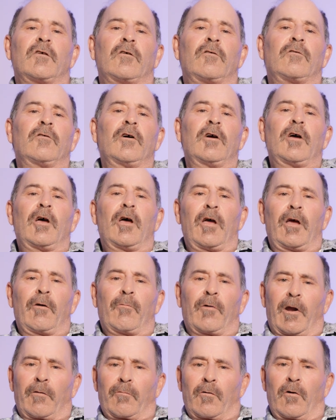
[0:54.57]
So
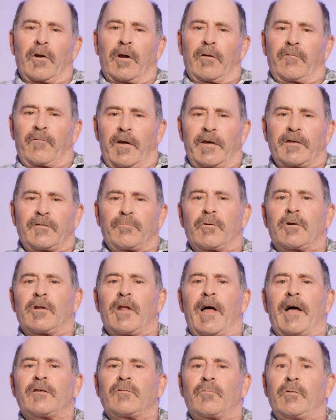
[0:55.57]
what I wrote on Facebook
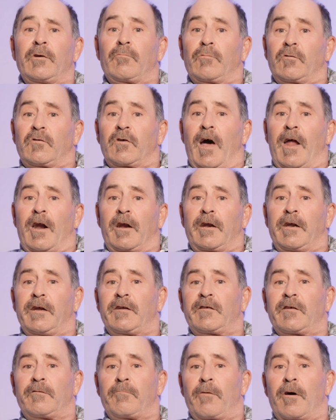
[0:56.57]
last week, which got a
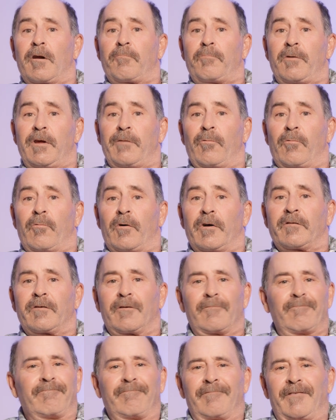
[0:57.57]
decent amount of people, was
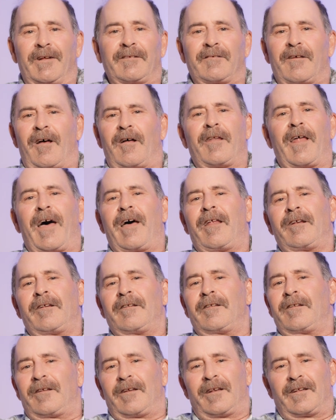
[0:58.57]
it's not
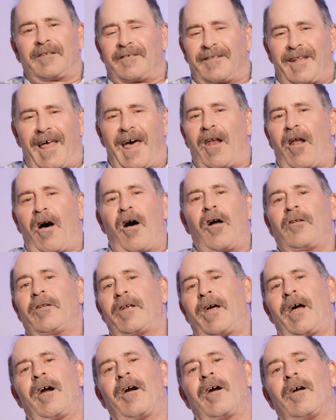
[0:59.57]
all
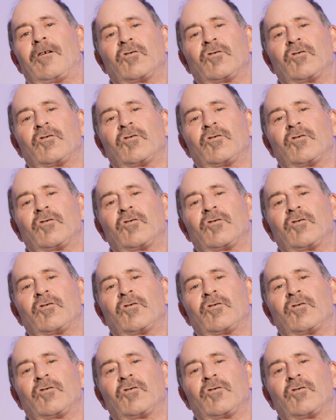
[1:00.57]
gnar.